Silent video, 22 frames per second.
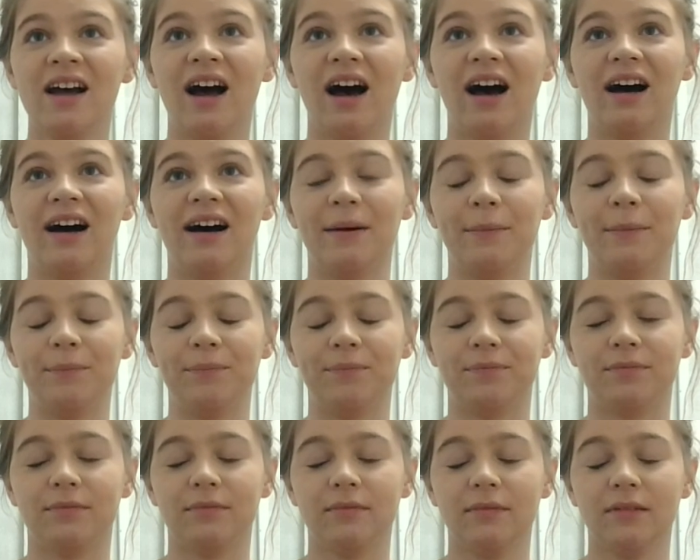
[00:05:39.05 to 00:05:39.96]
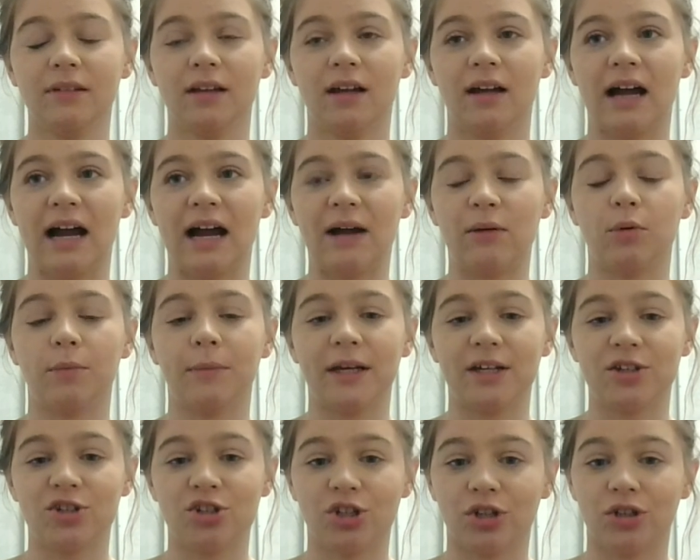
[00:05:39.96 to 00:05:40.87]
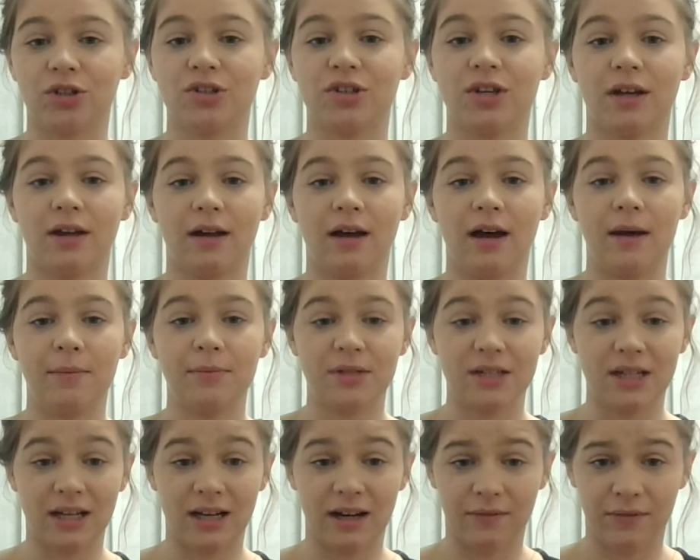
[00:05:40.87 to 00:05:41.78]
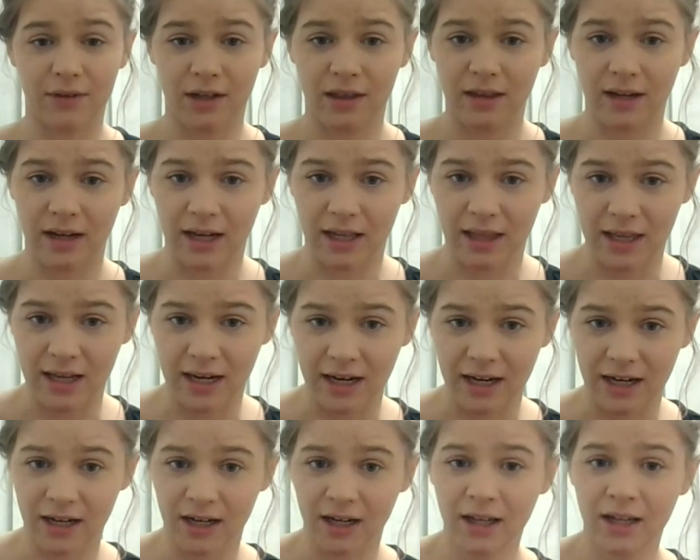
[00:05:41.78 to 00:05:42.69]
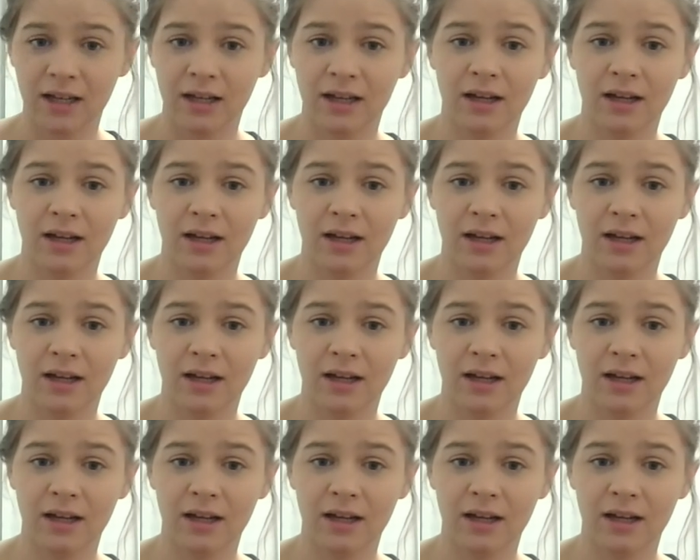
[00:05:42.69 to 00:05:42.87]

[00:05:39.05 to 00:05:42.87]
Um, I will make sure to update everything in there